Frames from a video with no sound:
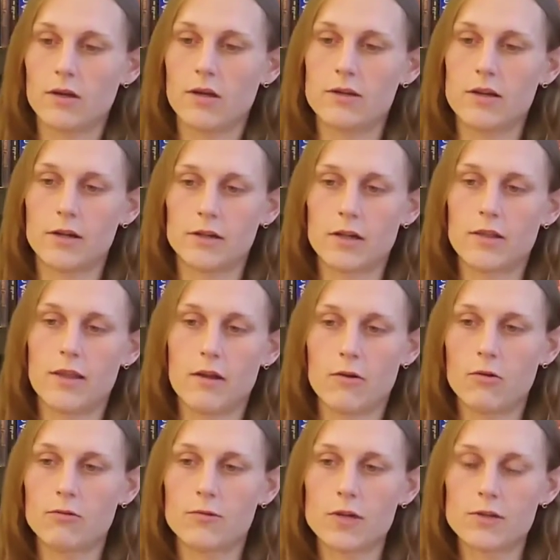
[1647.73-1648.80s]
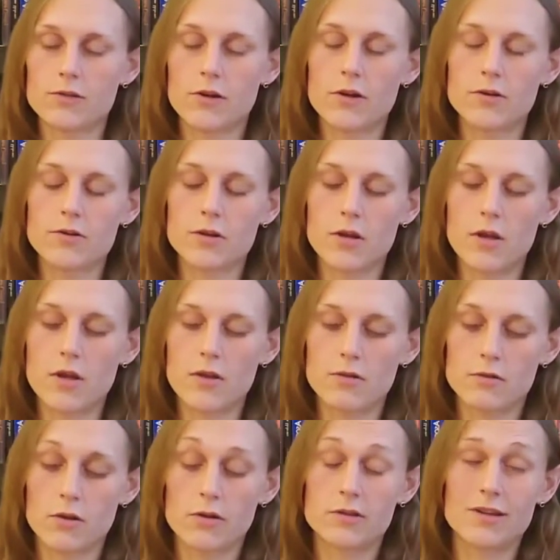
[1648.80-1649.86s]
conducting their own research,
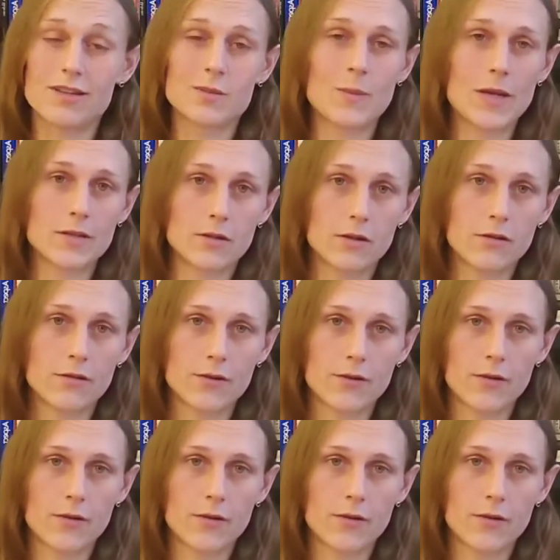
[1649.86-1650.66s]
so it's expensive.